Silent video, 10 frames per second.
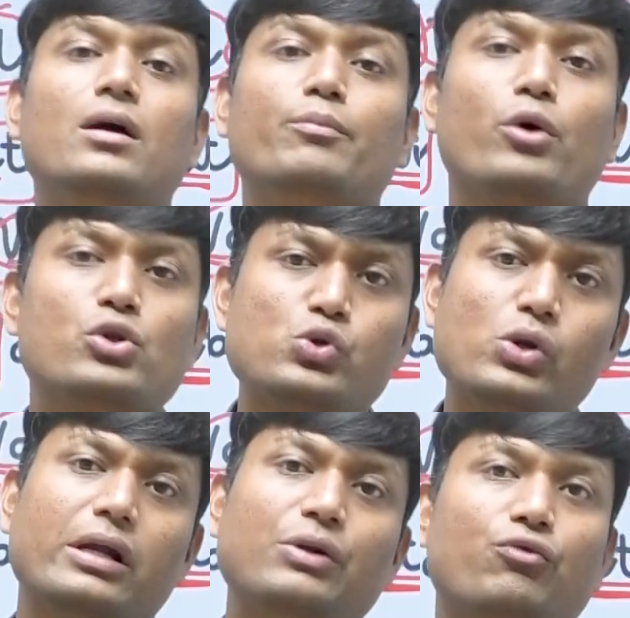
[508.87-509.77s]

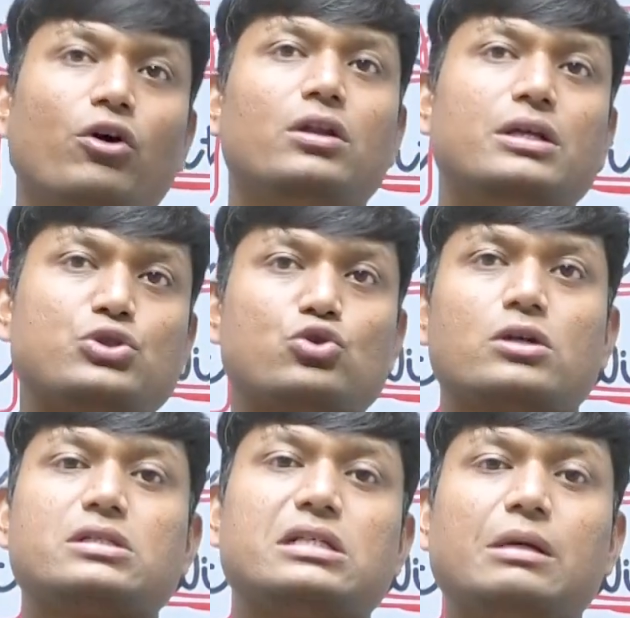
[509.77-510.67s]
monsoon rainfall is
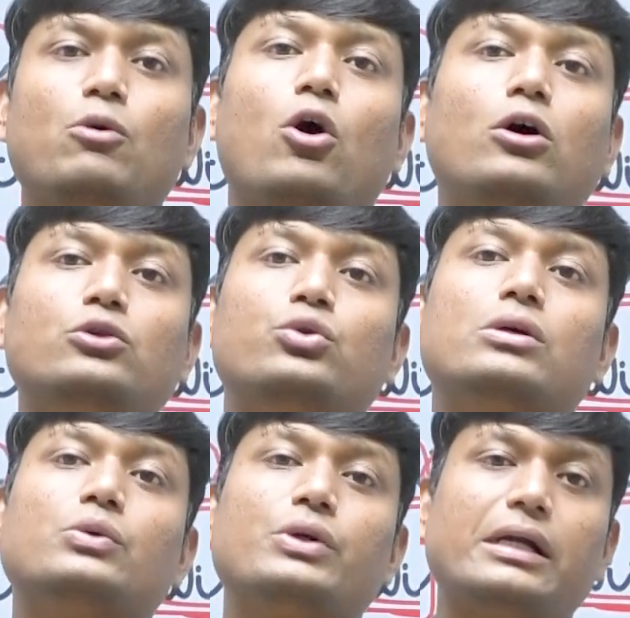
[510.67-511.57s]
not same all
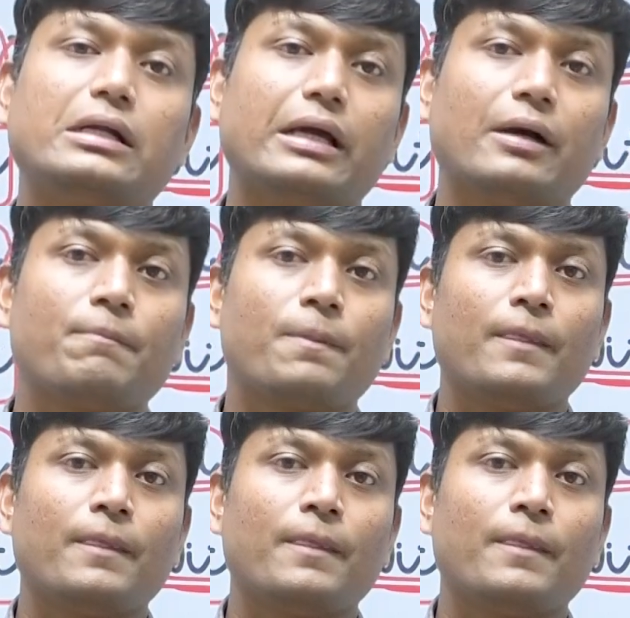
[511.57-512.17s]
throughout India.